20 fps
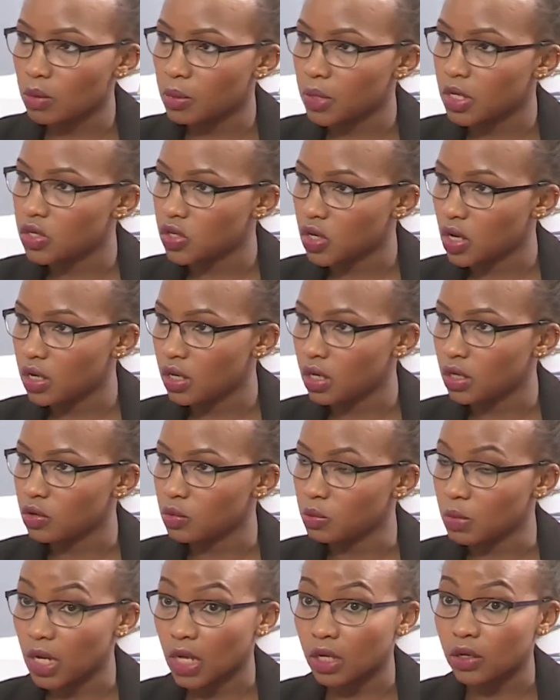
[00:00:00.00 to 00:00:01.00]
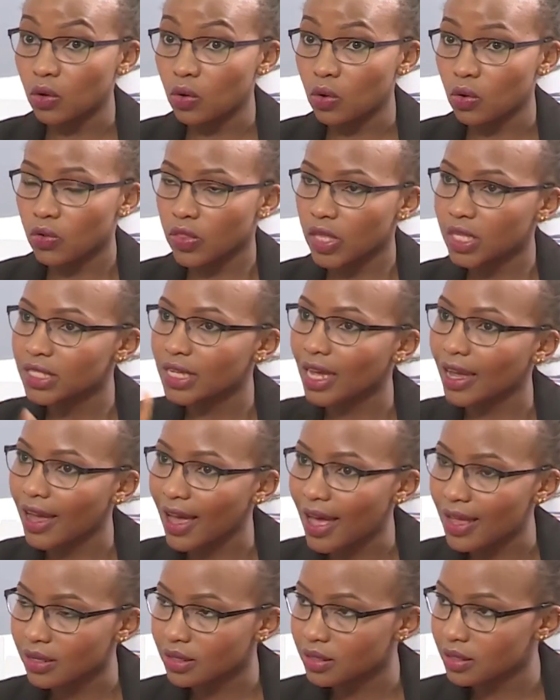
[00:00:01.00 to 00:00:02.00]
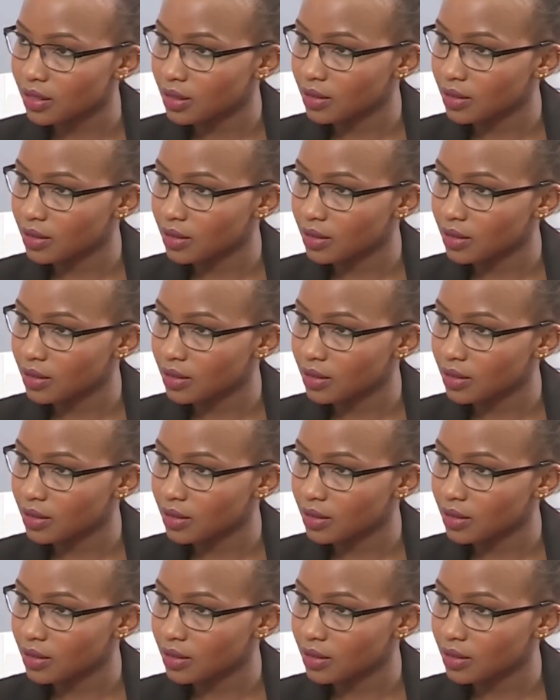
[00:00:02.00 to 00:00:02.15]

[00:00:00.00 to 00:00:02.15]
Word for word: and Jerry and you'll be like, oh, that's a cat.